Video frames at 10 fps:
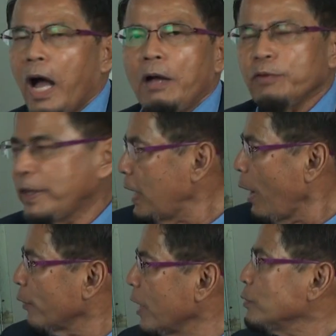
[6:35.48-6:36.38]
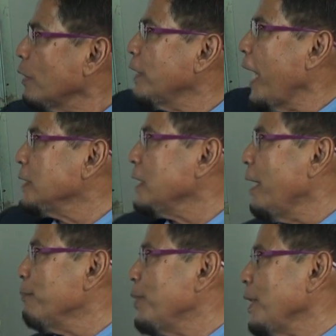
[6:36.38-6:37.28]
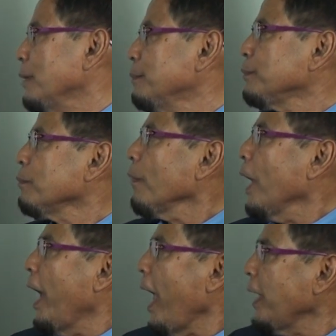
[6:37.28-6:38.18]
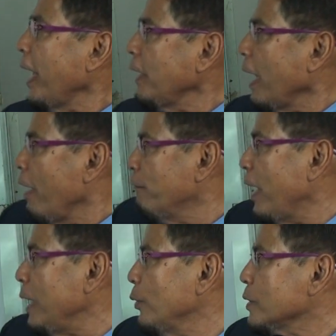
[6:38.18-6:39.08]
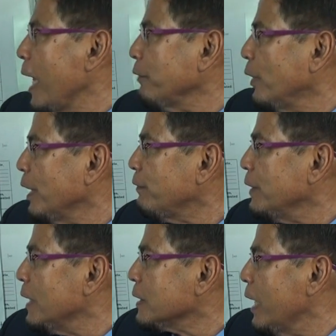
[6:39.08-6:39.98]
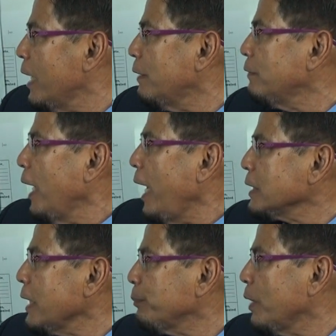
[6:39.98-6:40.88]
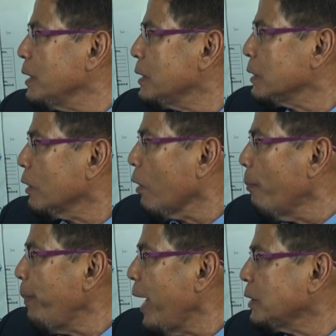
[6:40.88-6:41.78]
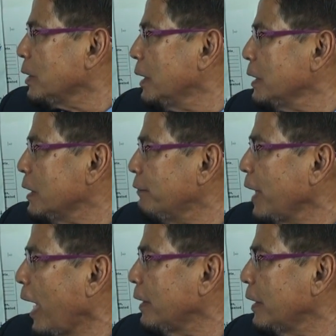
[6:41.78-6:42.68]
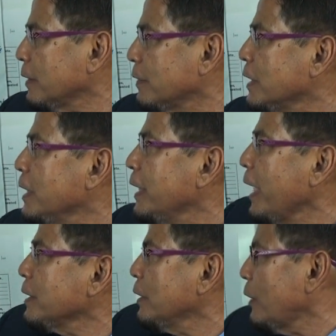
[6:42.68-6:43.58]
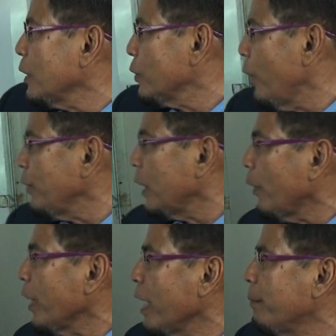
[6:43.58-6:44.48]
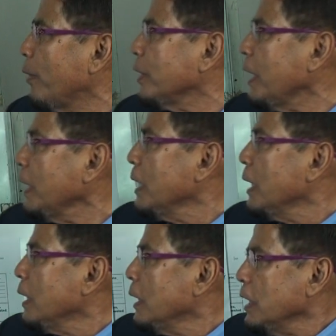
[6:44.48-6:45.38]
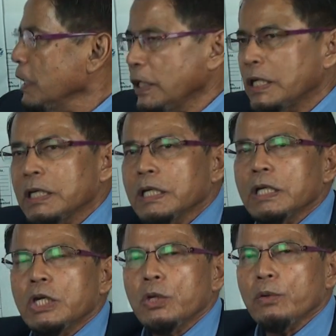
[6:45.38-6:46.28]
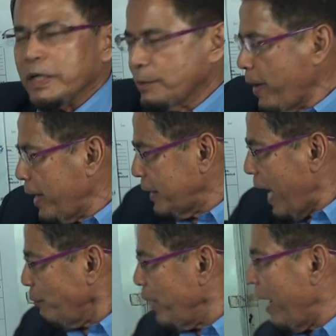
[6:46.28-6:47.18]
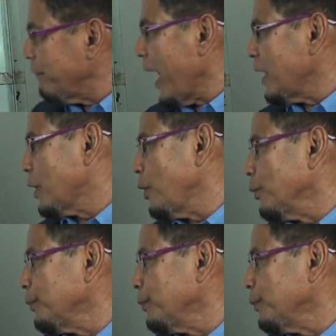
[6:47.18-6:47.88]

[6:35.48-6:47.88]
within our realms of the SEMP. And then they have values like forgiveness, love, acceptance, compassion, serving others, resilience, etc. So we are talking about the EQ aspect. Then we have the SQ.